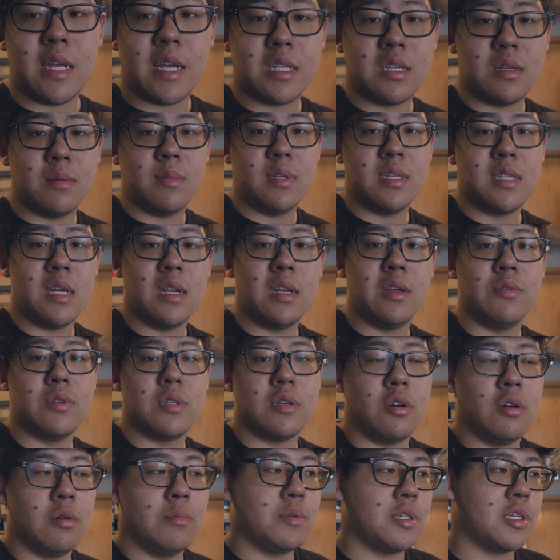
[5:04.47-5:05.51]
texted me, said he
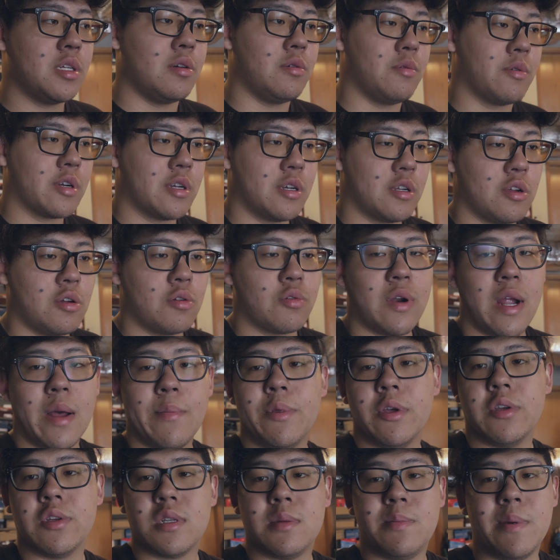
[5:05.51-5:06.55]
was home, so we're gonna go grab
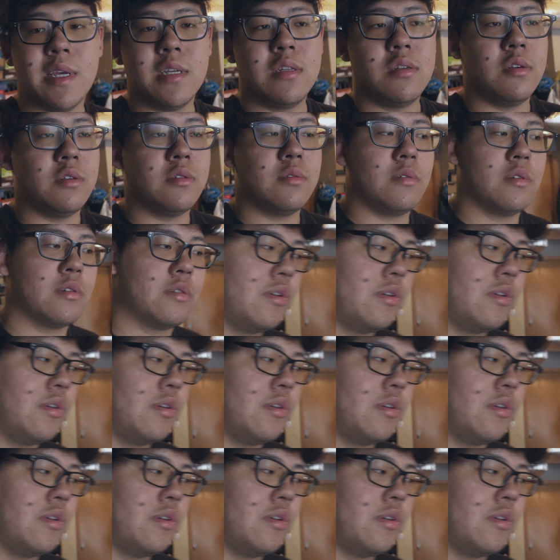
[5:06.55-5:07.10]
those spacers real